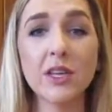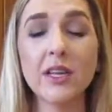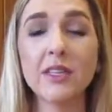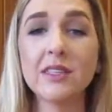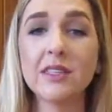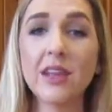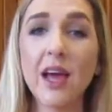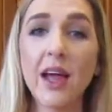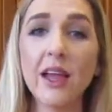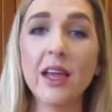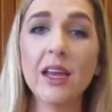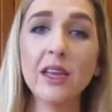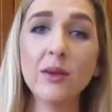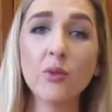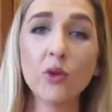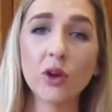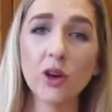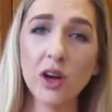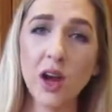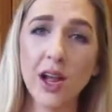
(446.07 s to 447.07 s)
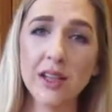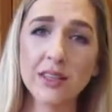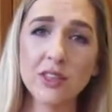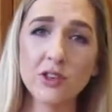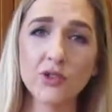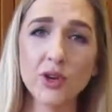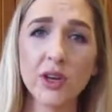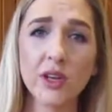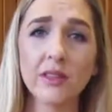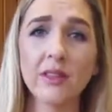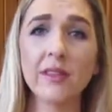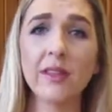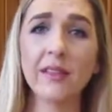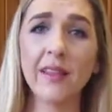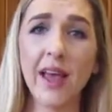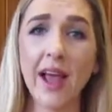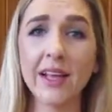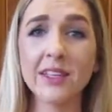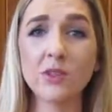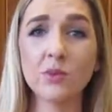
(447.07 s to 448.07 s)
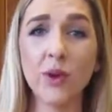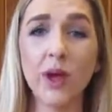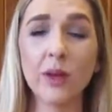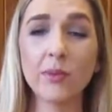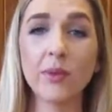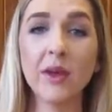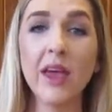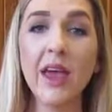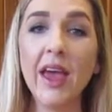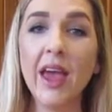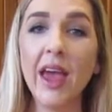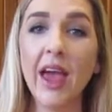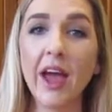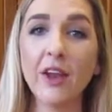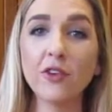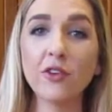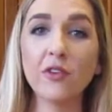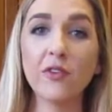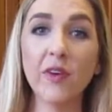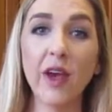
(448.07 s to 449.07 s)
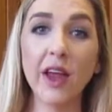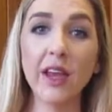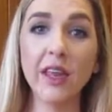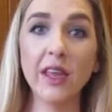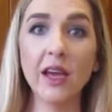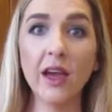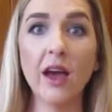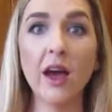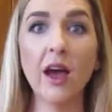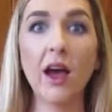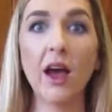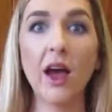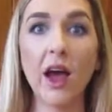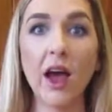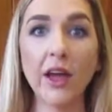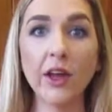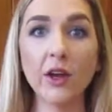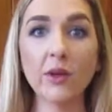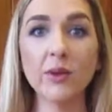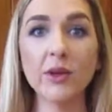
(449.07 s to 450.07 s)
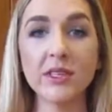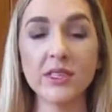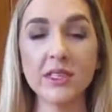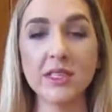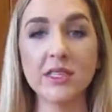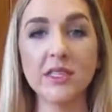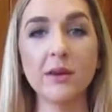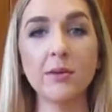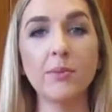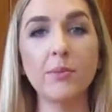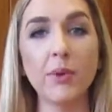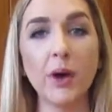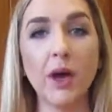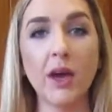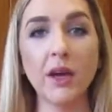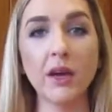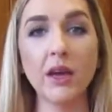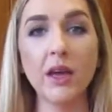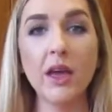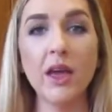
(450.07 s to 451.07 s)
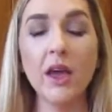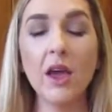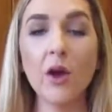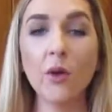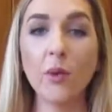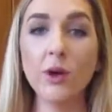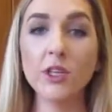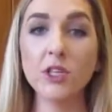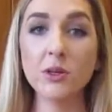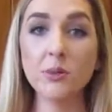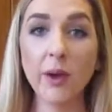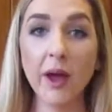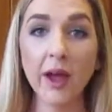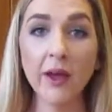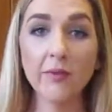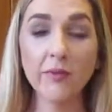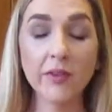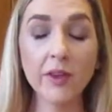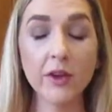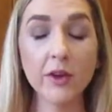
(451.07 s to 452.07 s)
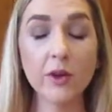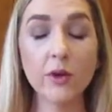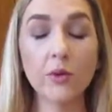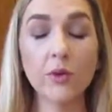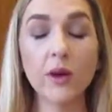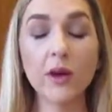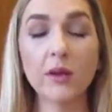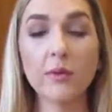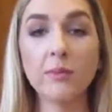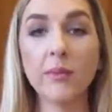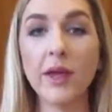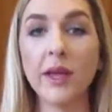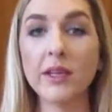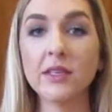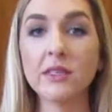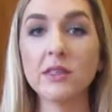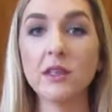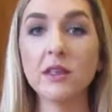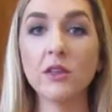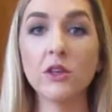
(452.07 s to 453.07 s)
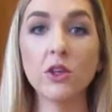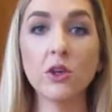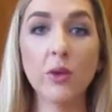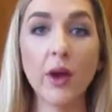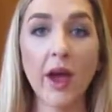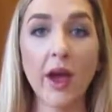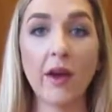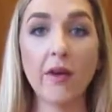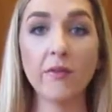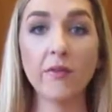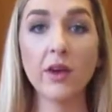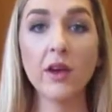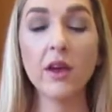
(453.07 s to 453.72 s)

It's not any more concentrated than the last wipe, and you're fighting a higher resistant bug, which in my view makes you have